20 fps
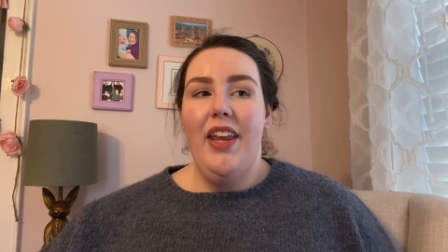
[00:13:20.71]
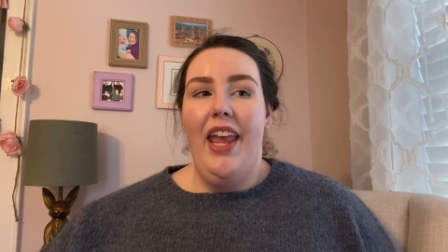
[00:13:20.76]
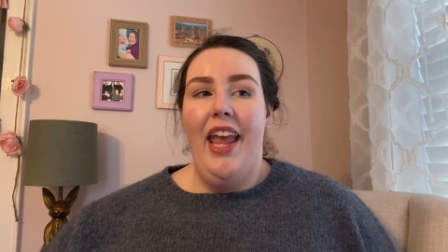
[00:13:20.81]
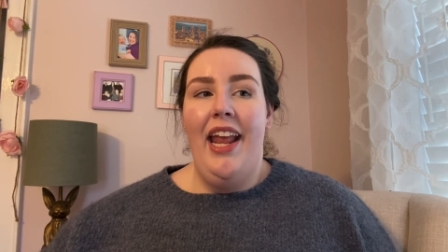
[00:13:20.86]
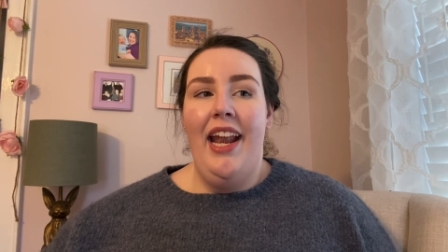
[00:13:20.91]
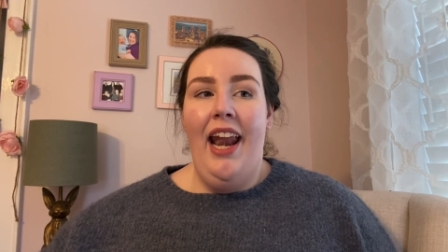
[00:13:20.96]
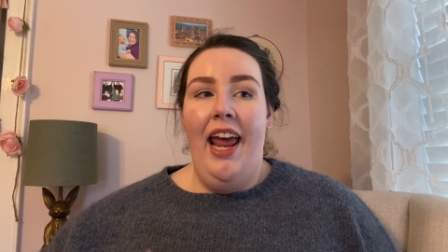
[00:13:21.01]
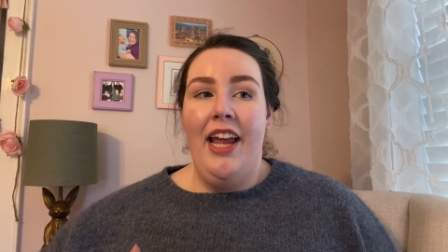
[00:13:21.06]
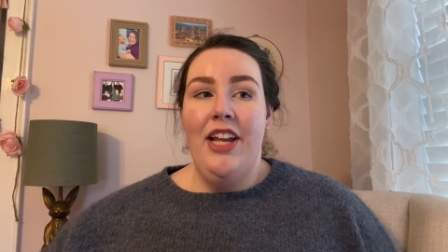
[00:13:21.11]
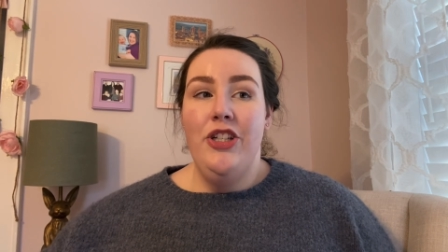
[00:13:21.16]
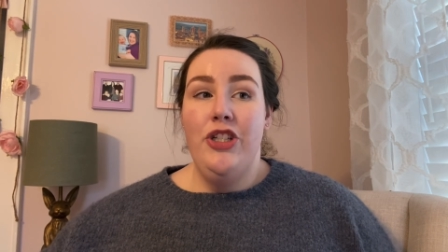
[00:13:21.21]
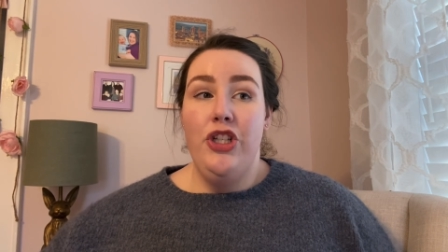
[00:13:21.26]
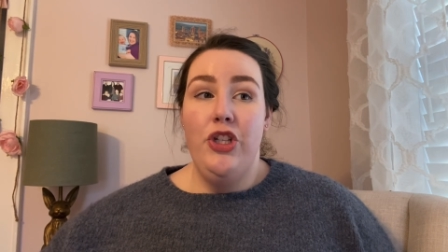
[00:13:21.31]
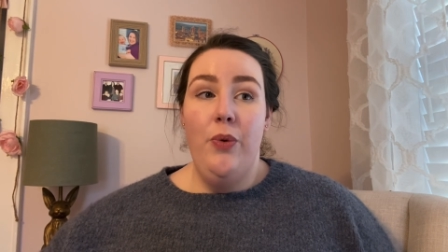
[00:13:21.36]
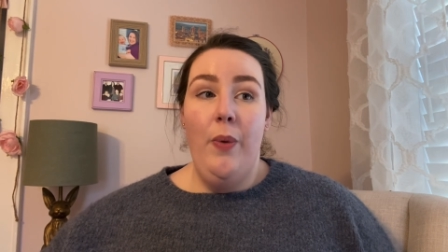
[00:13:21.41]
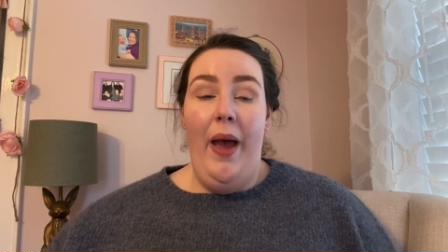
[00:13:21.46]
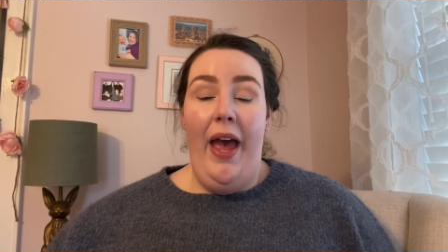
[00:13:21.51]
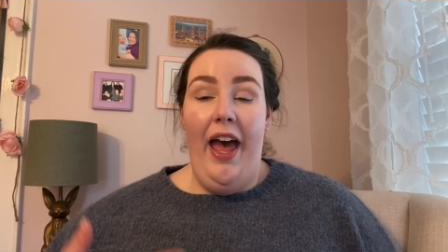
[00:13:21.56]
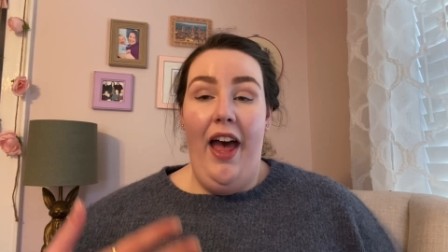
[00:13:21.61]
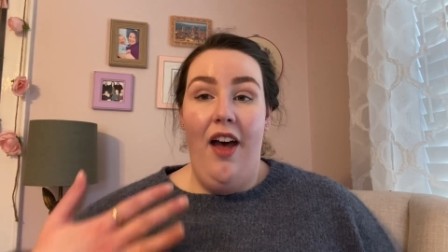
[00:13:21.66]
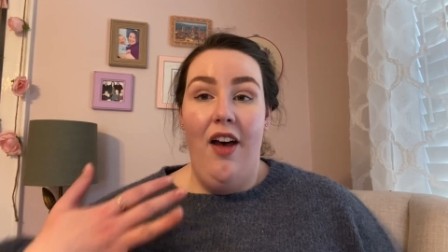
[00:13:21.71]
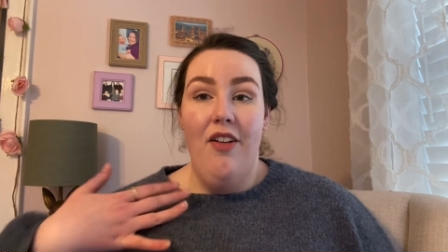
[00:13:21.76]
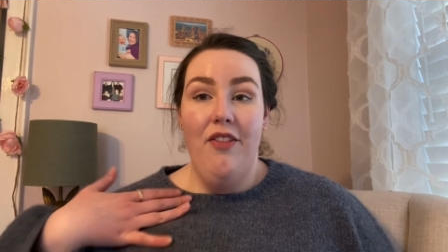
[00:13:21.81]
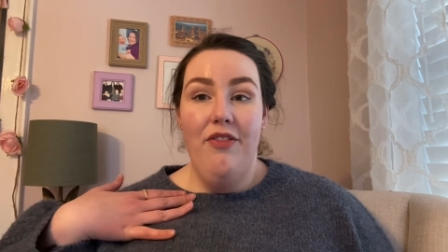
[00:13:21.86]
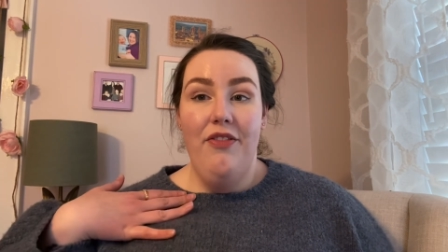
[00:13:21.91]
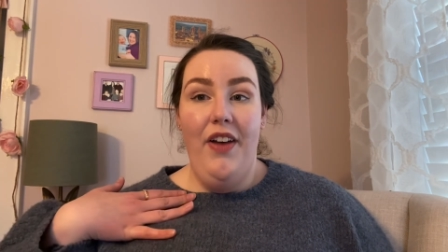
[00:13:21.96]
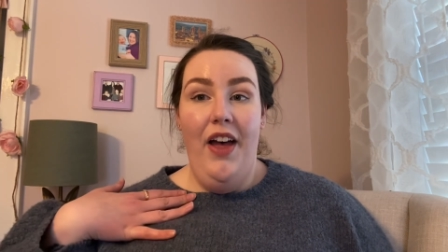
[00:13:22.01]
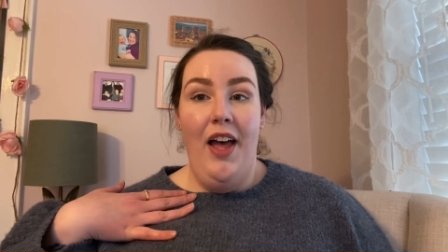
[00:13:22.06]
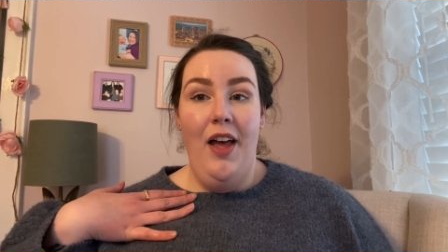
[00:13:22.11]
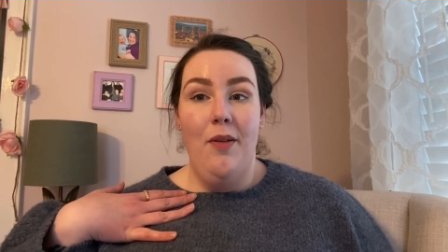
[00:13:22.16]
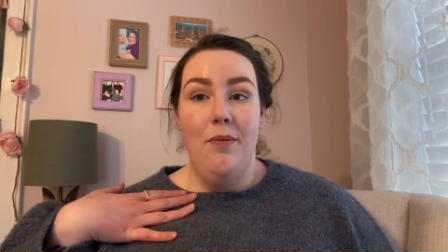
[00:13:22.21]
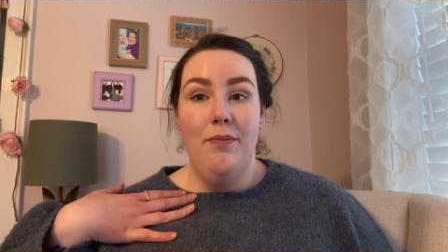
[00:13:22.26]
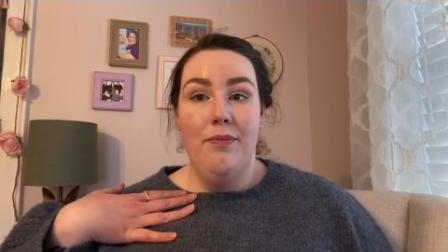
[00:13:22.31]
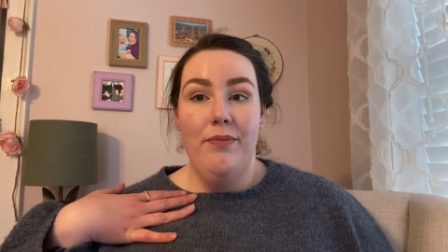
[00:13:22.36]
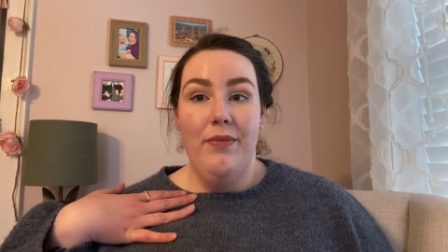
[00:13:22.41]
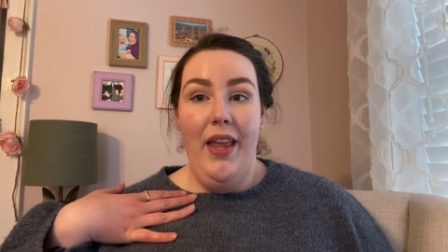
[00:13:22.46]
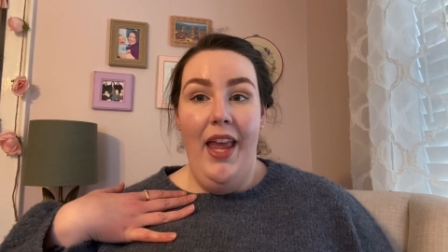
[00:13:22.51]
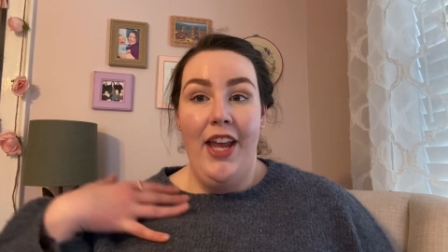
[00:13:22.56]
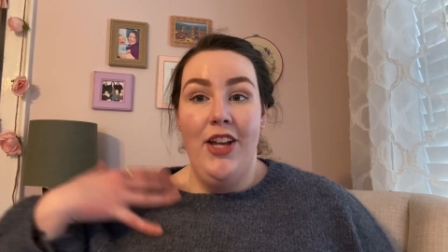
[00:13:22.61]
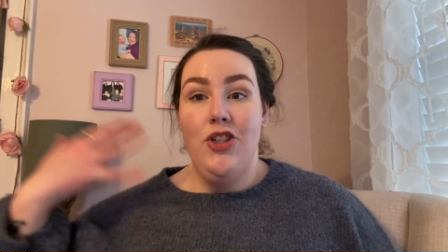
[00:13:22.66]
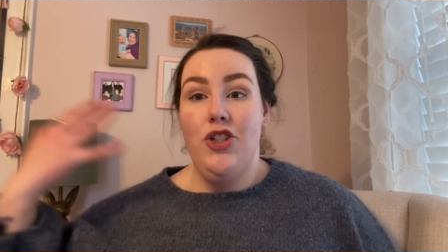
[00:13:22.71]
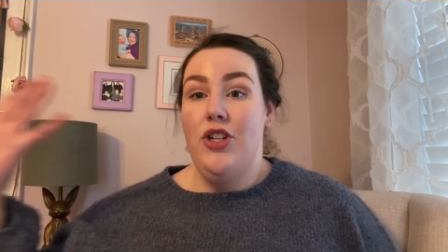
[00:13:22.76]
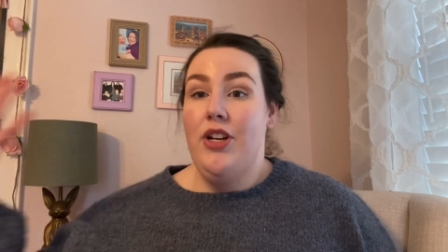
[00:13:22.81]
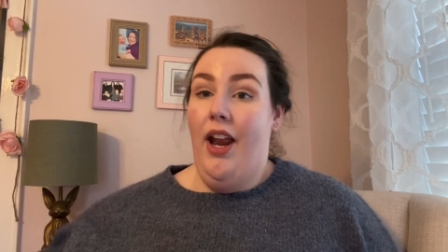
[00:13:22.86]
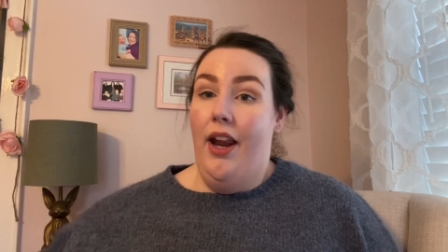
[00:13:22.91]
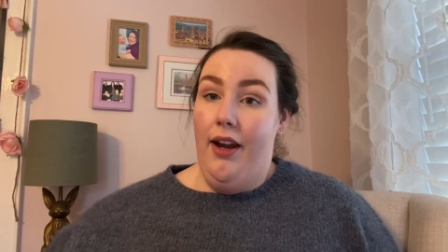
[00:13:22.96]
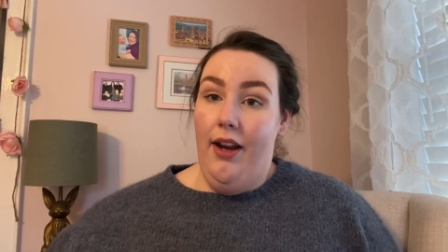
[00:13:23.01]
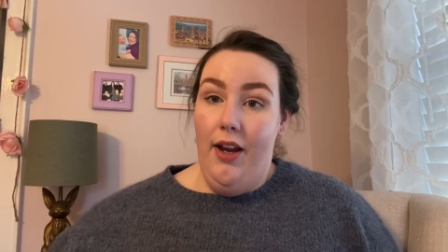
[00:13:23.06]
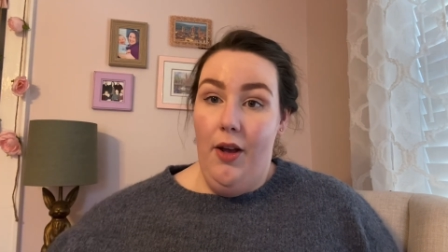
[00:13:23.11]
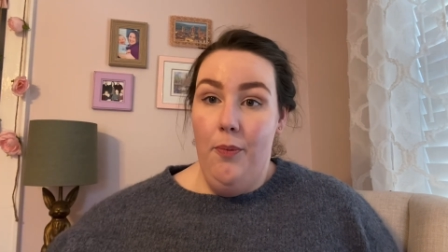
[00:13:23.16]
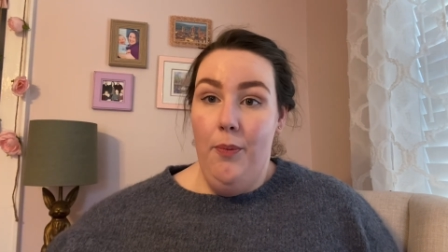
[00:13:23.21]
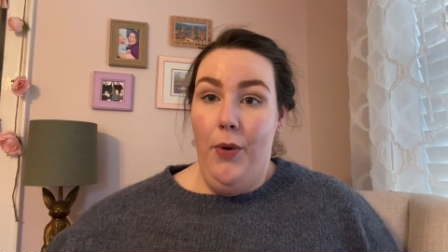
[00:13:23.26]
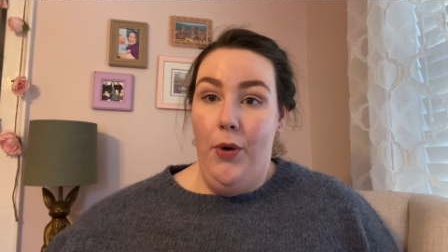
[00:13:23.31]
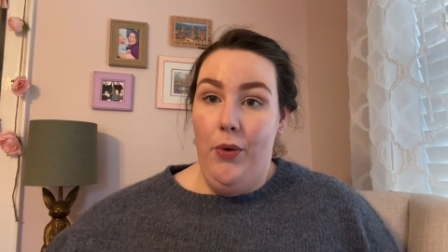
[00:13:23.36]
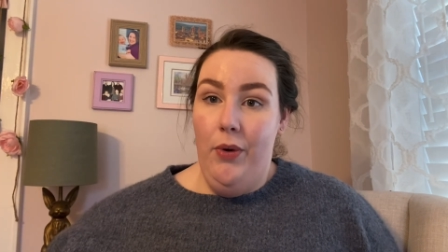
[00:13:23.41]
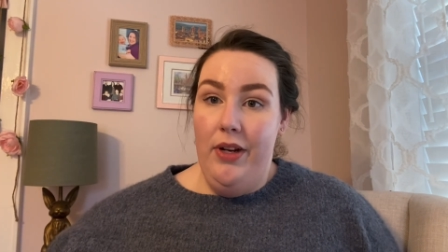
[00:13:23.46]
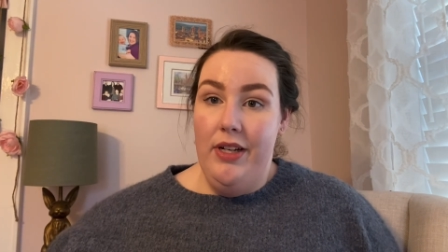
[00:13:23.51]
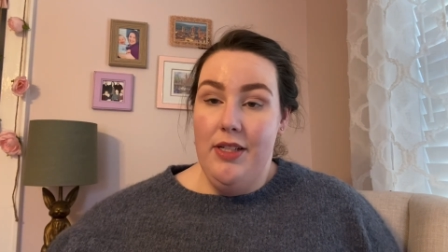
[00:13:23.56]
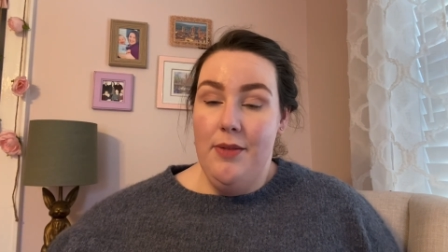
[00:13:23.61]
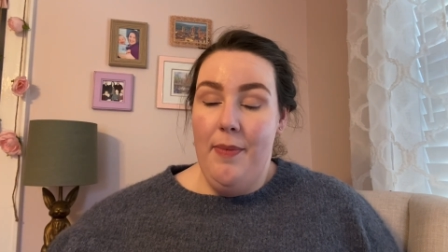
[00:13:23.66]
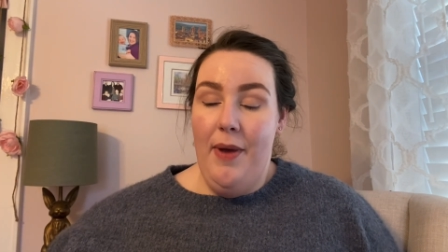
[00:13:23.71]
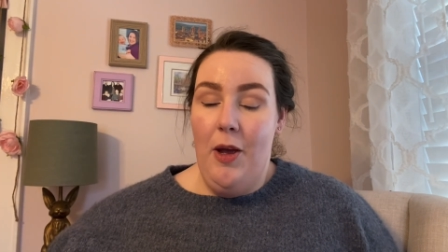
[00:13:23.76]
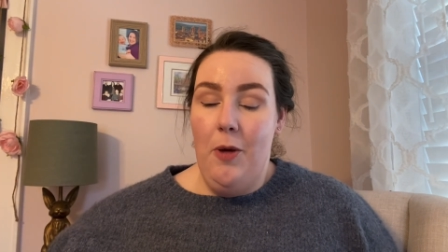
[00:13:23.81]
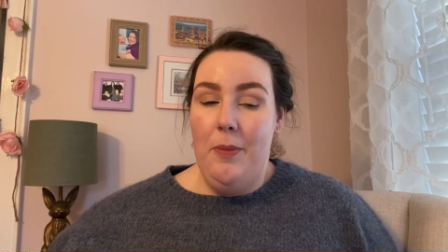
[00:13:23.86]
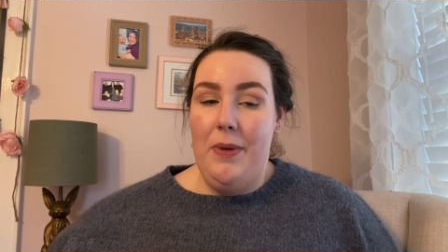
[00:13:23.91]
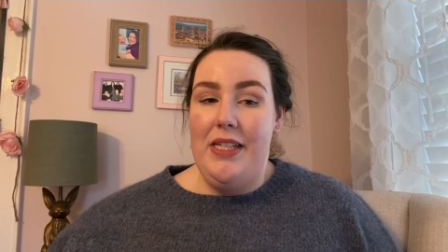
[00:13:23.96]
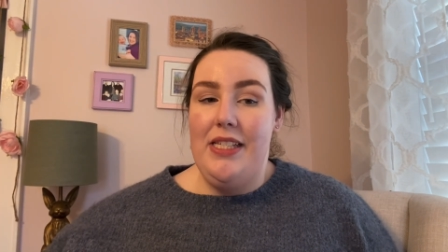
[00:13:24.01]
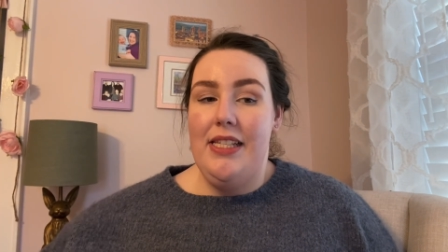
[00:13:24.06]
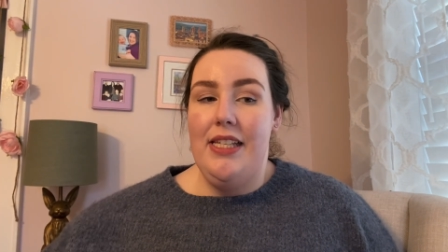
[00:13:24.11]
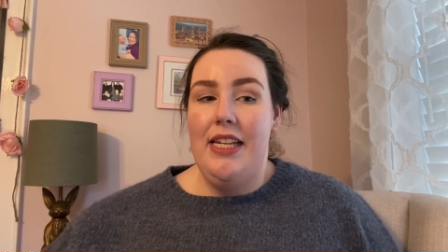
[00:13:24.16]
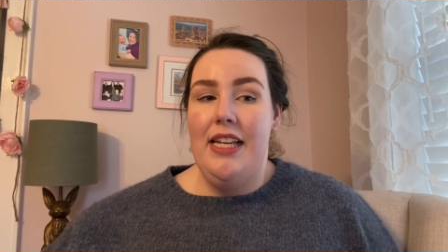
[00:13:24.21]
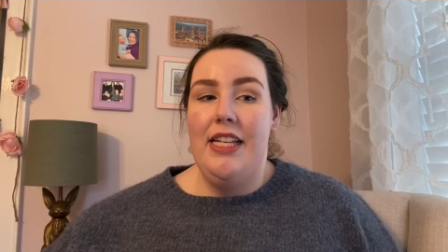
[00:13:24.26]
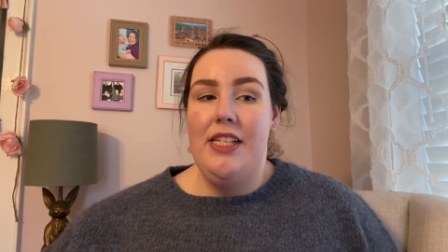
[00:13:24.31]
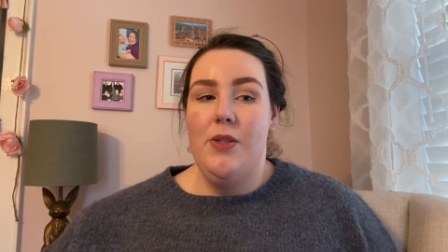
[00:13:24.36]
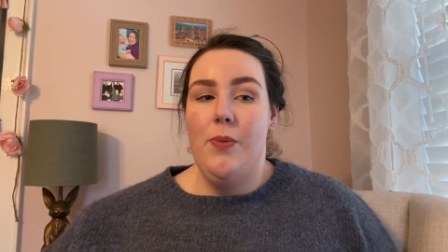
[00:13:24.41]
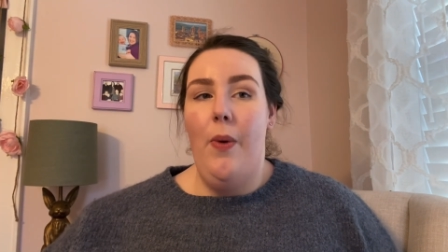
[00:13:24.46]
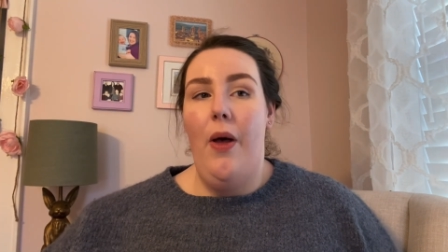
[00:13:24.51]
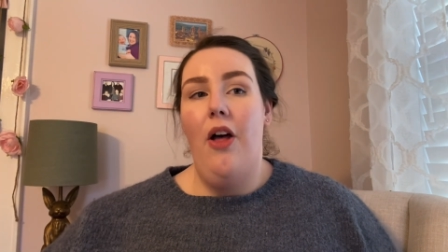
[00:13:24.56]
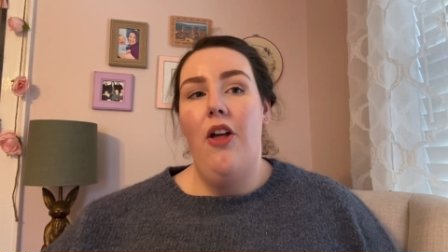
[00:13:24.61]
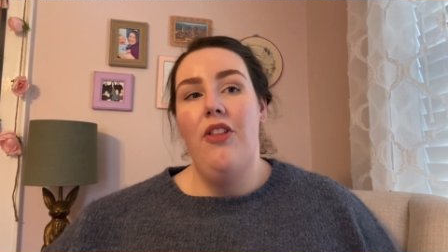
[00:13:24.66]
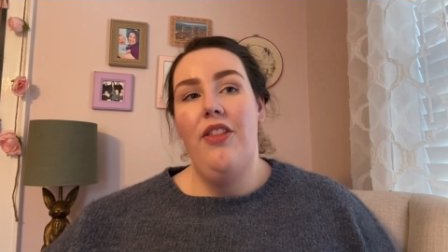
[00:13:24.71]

And I do have um, a genetic component to my obesity as well.